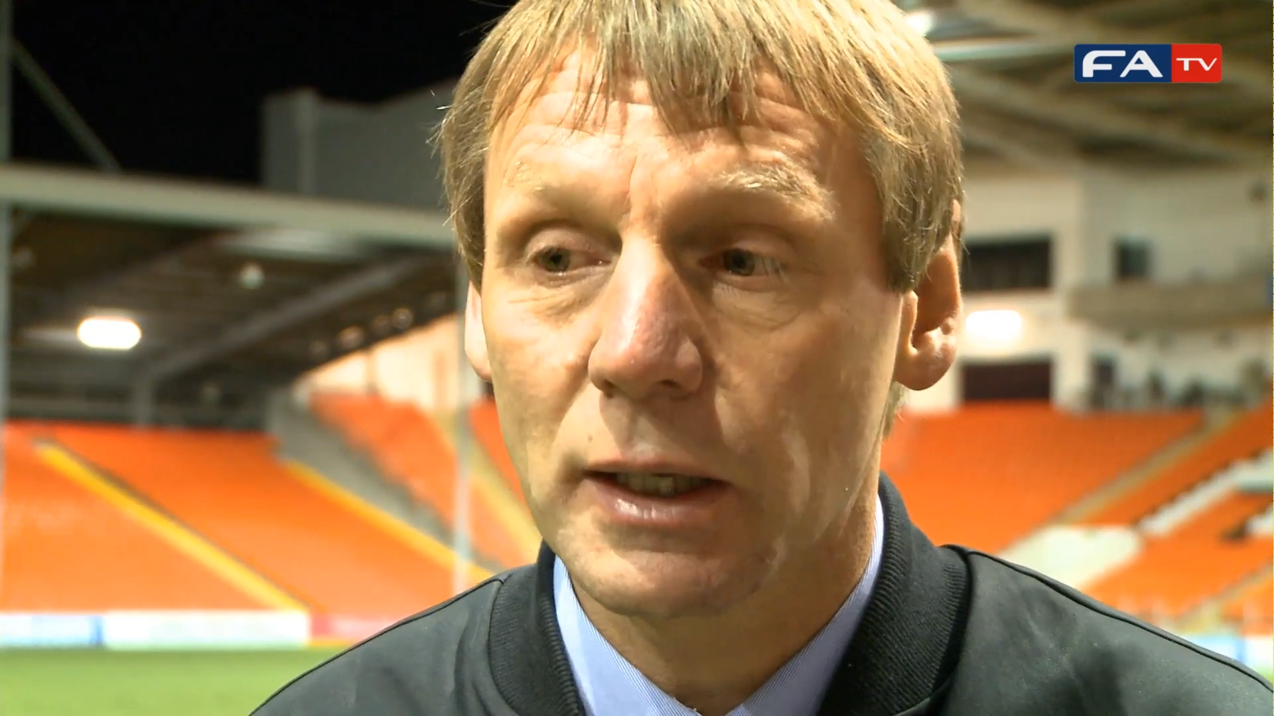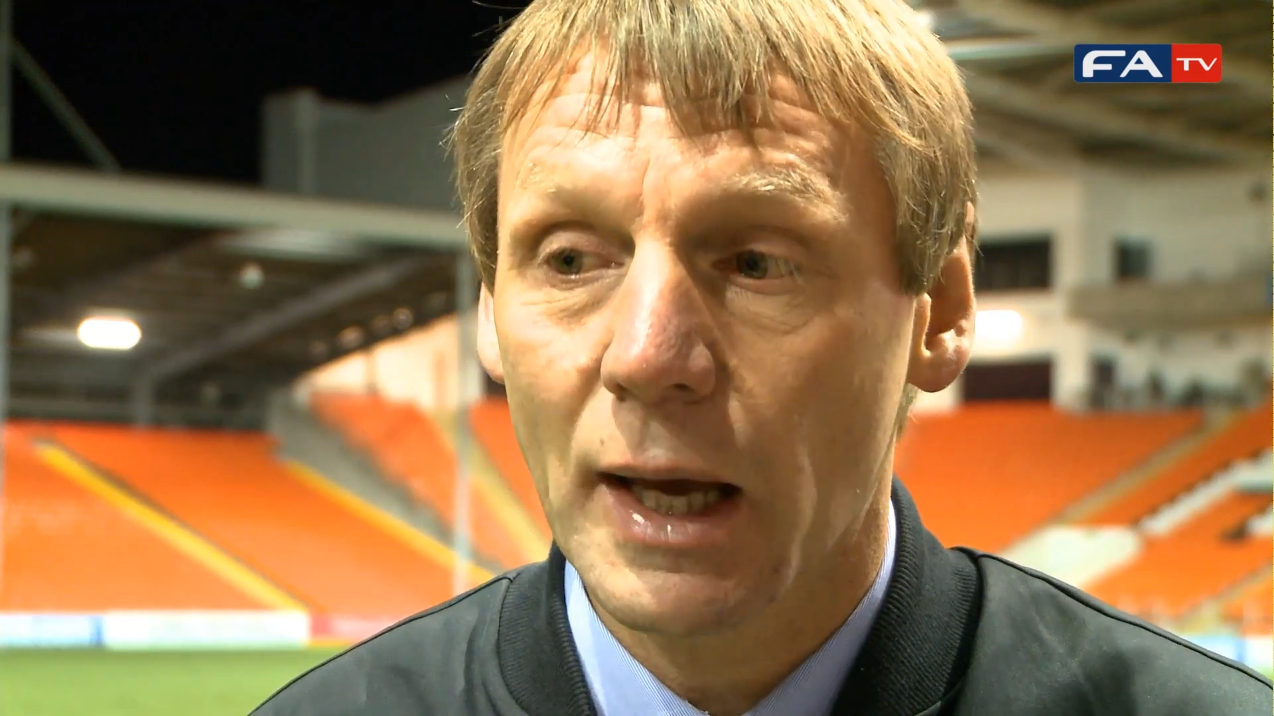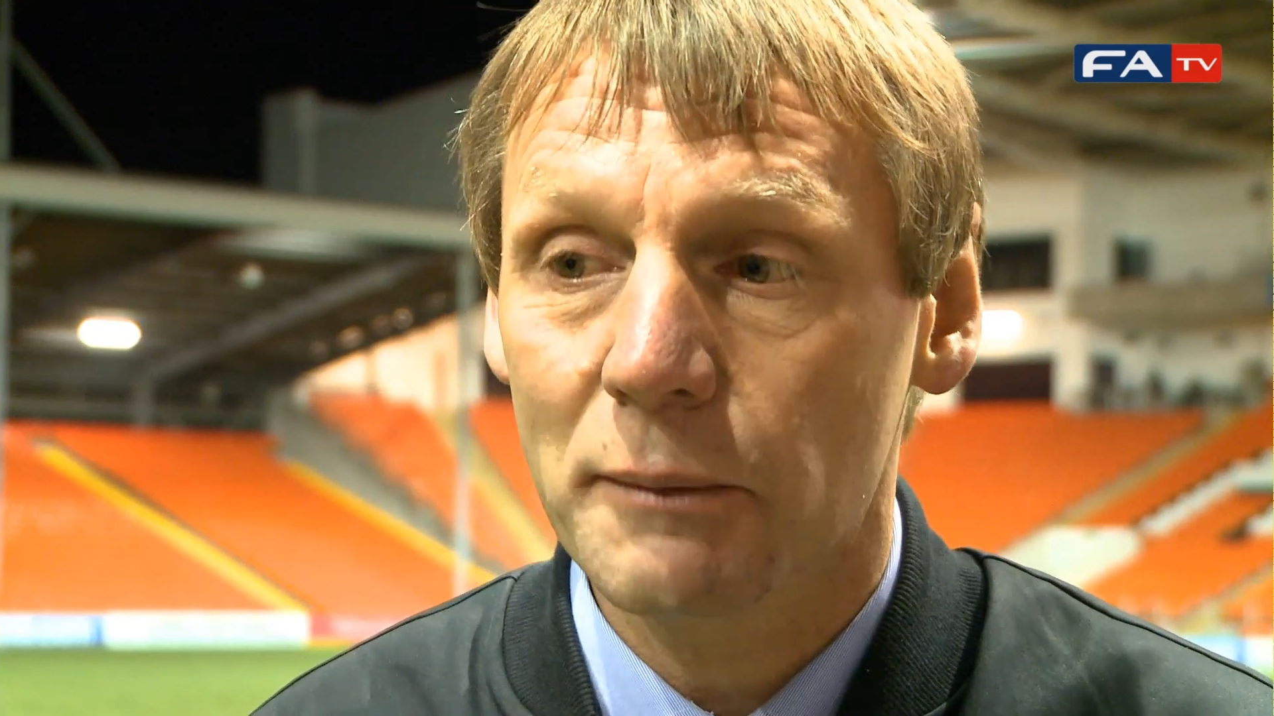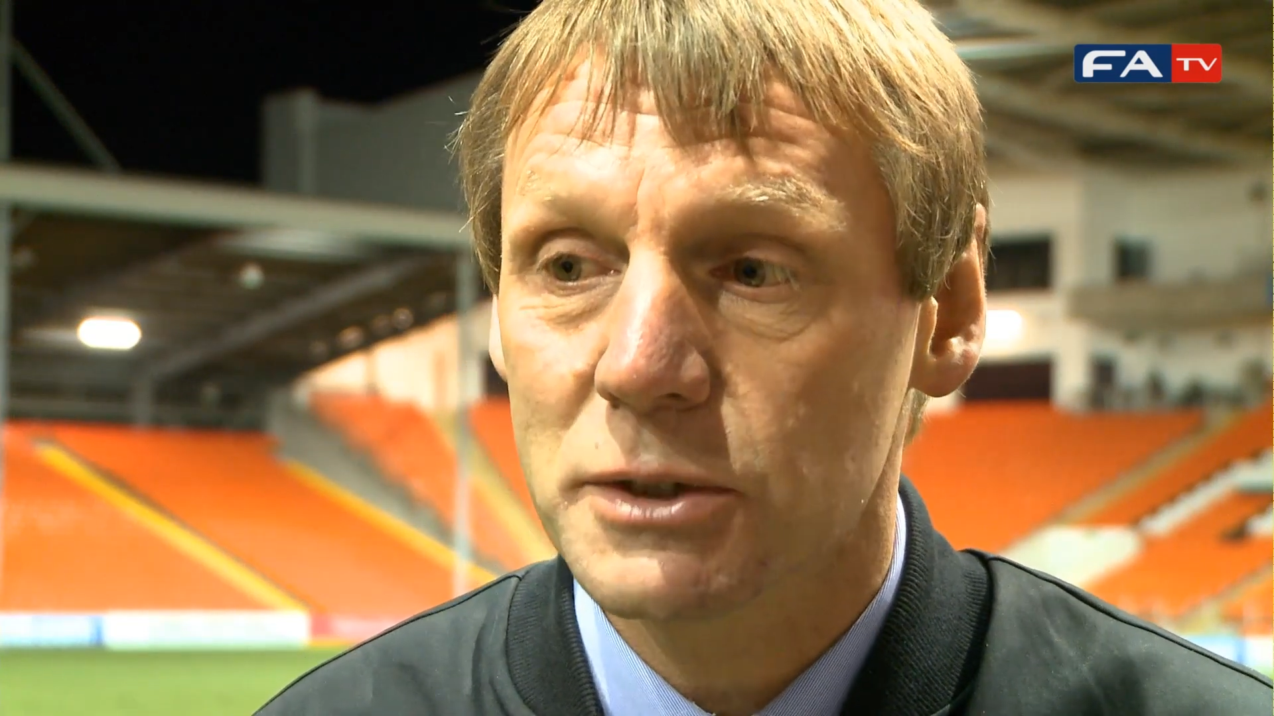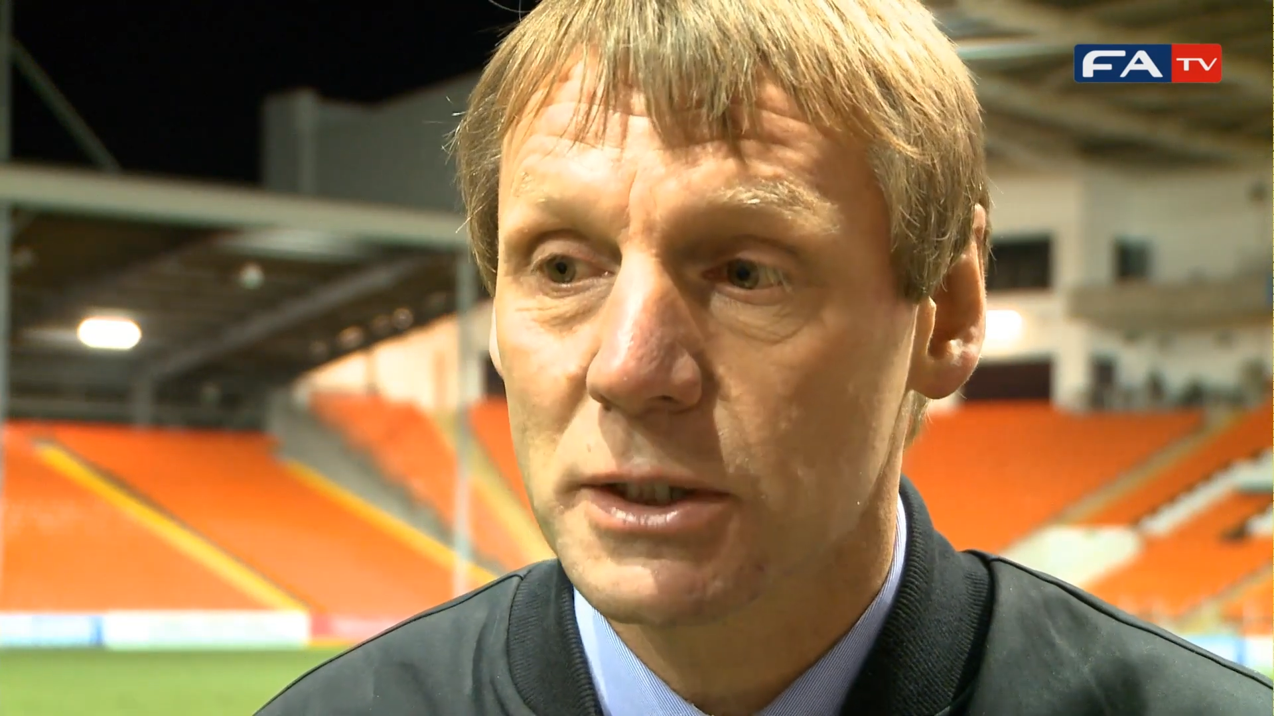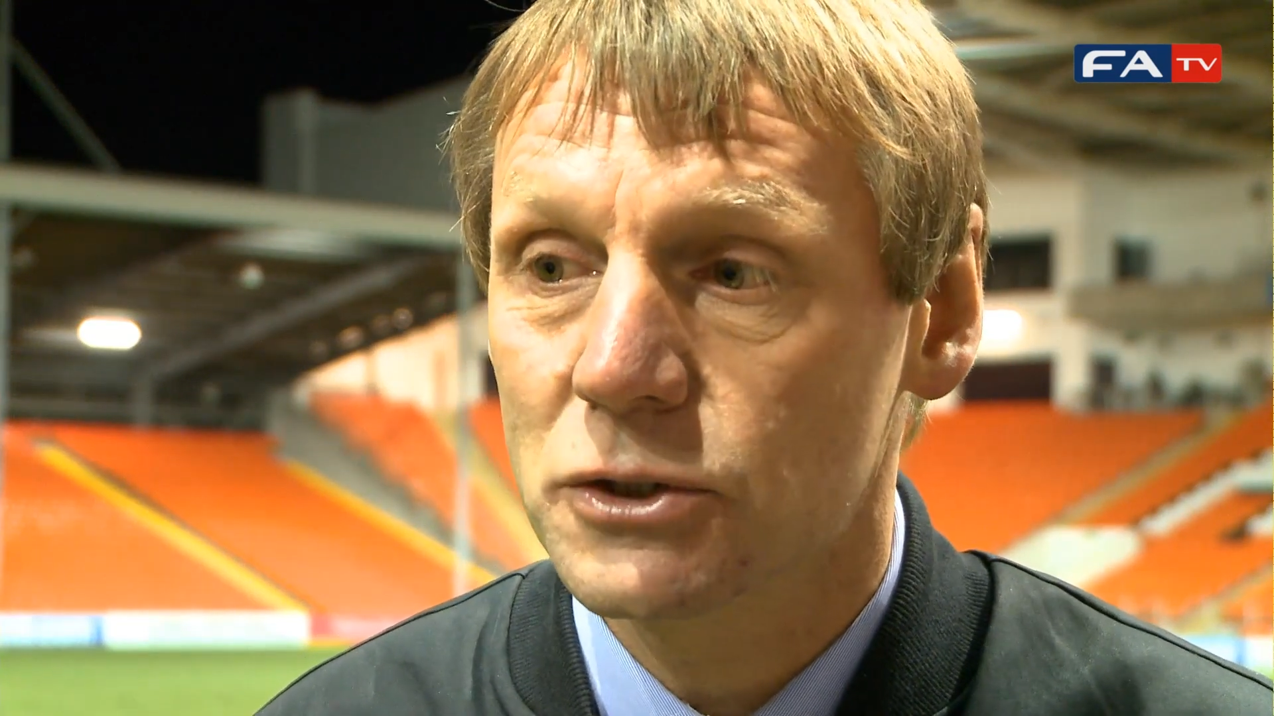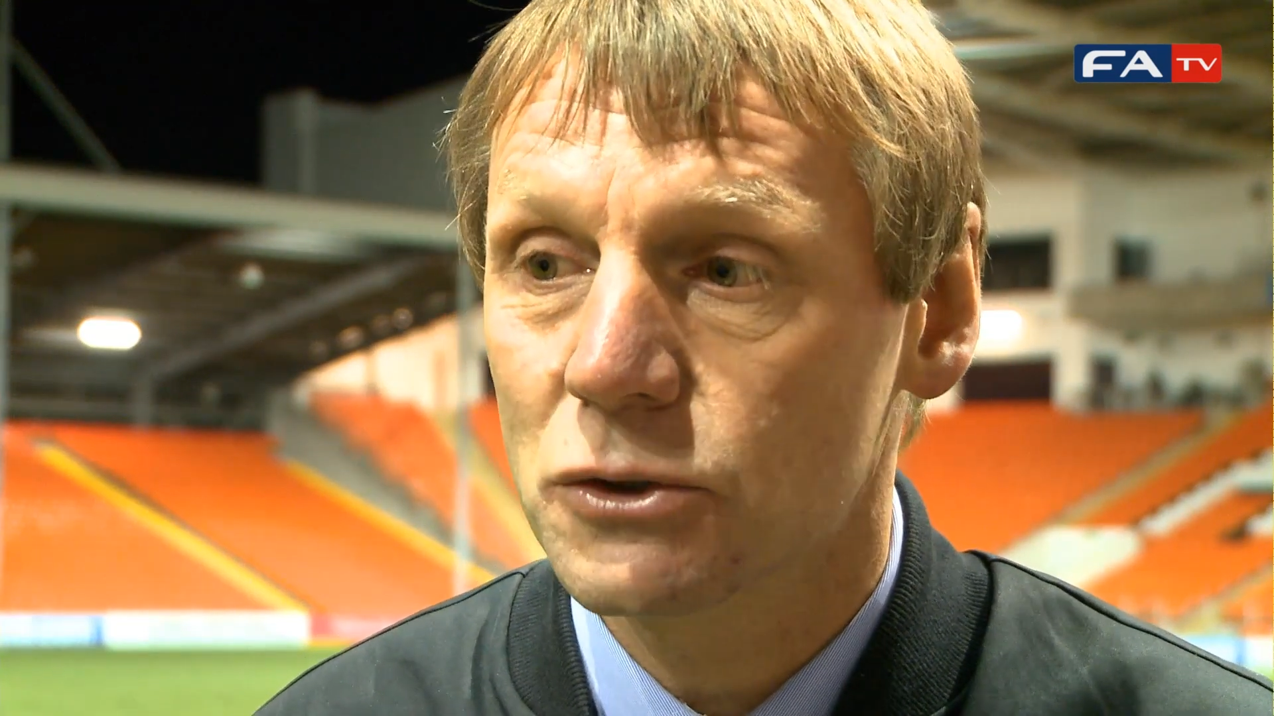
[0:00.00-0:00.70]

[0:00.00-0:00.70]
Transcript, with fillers: captain